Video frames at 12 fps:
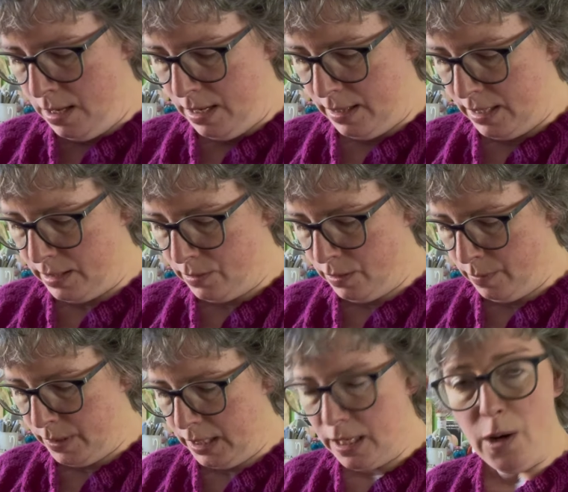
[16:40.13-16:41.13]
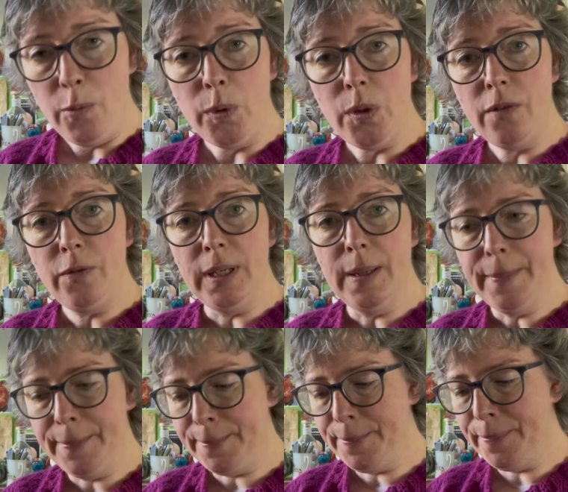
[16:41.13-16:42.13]
and that's all working out beautifully.
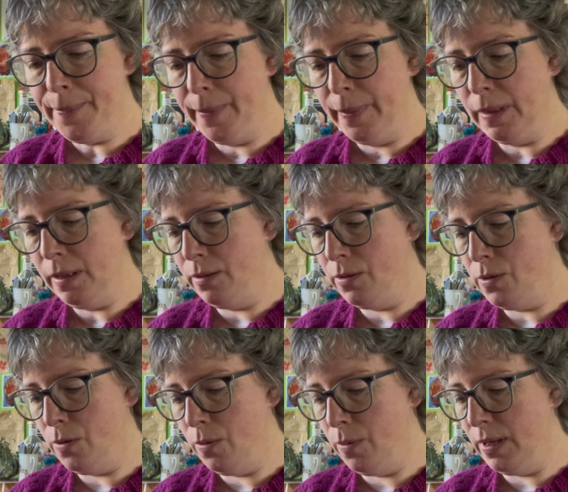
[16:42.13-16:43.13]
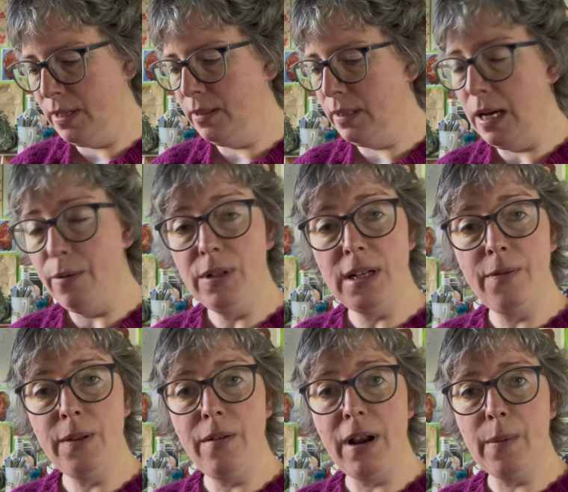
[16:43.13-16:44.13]
So I would
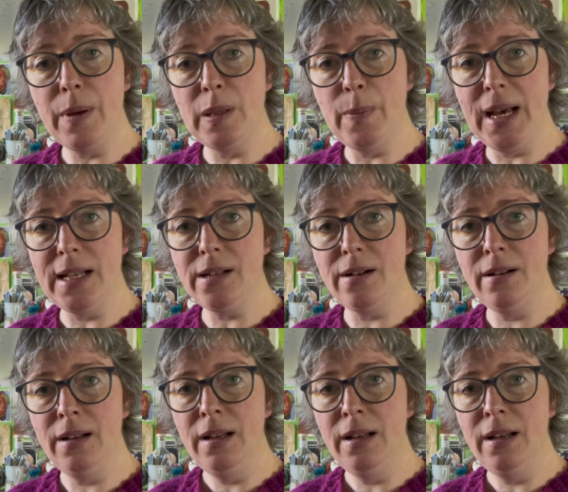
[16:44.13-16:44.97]
definitely recommend the pattern.